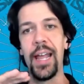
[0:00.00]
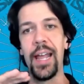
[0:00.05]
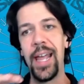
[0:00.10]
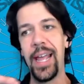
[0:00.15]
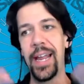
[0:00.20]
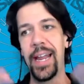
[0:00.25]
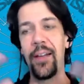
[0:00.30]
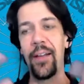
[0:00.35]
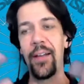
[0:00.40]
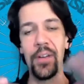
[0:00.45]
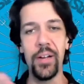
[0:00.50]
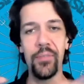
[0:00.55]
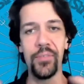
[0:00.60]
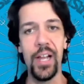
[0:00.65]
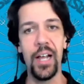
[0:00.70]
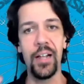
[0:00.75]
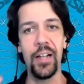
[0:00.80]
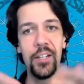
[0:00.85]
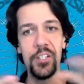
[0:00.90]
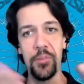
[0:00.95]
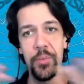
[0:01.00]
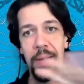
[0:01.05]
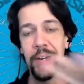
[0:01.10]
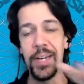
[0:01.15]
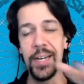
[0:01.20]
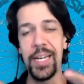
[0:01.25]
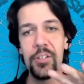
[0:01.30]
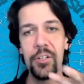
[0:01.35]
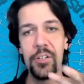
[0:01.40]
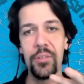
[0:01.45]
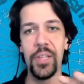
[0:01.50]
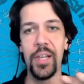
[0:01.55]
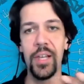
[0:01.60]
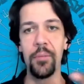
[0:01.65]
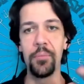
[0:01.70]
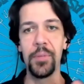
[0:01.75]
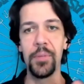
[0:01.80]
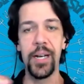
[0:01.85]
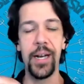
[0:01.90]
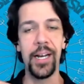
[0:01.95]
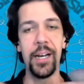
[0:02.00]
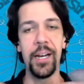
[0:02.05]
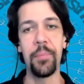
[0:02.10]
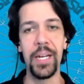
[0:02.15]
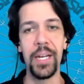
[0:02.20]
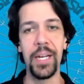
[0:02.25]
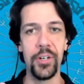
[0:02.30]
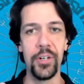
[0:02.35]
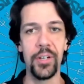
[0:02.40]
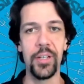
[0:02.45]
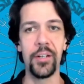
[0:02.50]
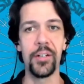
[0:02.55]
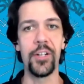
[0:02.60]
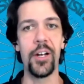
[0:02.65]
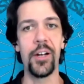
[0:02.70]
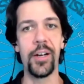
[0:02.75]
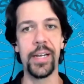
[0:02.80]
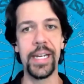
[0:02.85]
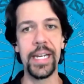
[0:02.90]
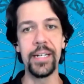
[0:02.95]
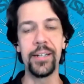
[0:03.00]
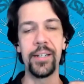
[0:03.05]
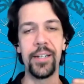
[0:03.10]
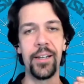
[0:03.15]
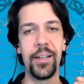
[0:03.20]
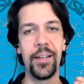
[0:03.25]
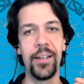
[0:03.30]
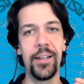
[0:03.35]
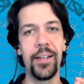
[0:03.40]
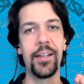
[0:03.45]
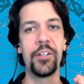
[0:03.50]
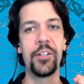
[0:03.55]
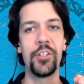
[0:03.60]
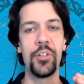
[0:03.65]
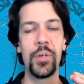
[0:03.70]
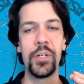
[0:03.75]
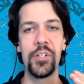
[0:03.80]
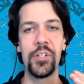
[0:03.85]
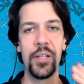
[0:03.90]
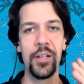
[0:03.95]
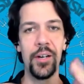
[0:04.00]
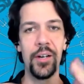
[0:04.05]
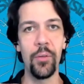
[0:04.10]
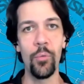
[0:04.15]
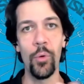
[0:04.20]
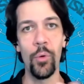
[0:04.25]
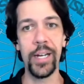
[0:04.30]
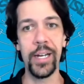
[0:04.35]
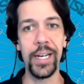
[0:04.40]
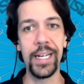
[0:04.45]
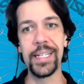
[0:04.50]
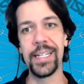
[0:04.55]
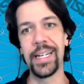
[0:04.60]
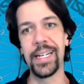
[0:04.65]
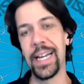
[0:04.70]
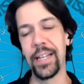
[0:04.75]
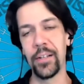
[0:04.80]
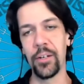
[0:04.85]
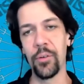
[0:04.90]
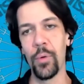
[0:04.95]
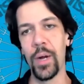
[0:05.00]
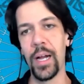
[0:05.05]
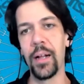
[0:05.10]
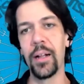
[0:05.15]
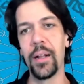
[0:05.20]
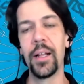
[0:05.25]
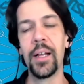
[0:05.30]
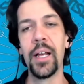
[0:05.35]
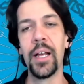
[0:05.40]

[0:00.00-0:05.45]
and have enough knowledge about each of them that I can make sure that they're talking to each other and working together well.